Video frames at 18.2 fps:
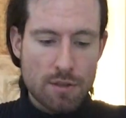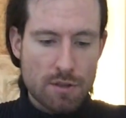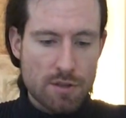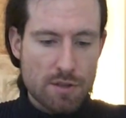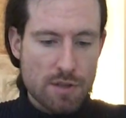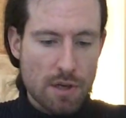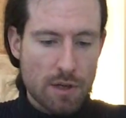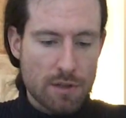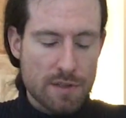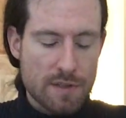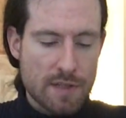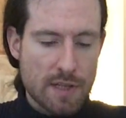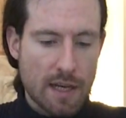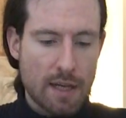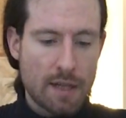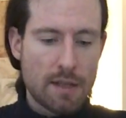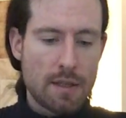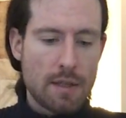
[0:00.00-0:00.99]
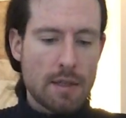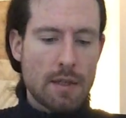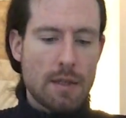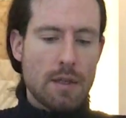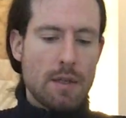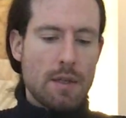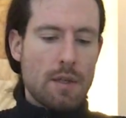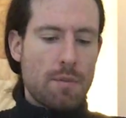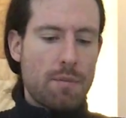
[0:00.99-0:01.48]
It's hard to say,
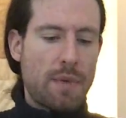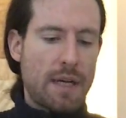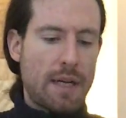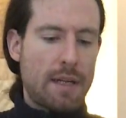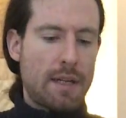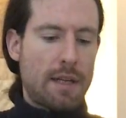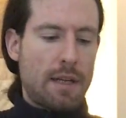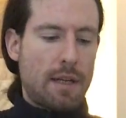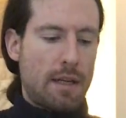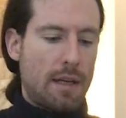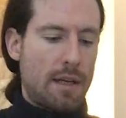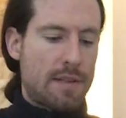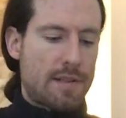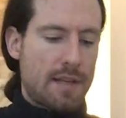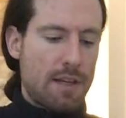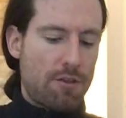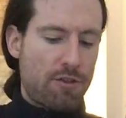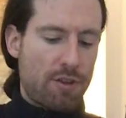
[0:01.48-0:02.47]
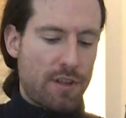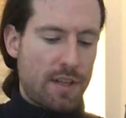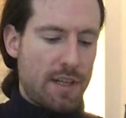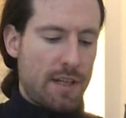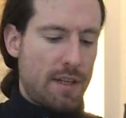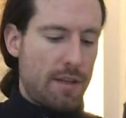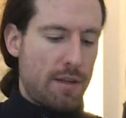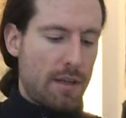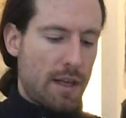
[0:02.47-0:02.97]
but
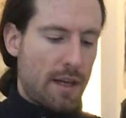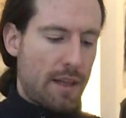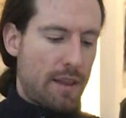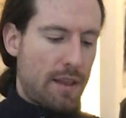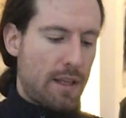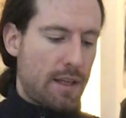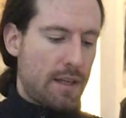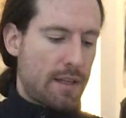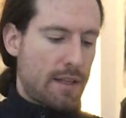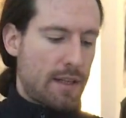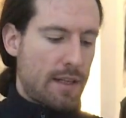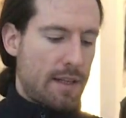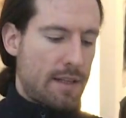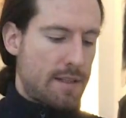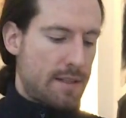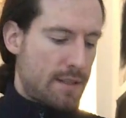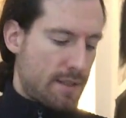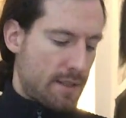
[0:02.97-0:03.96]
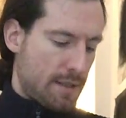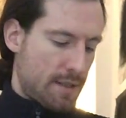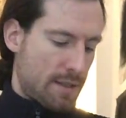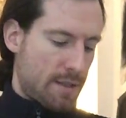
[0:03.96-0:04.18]
essentially, I think that,